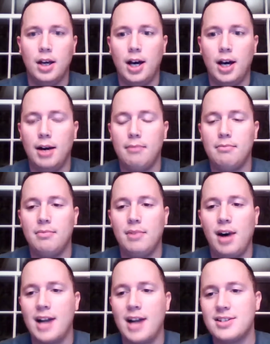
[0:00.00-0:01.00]

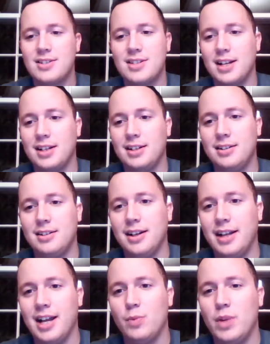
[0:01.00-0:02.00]
I just think, again,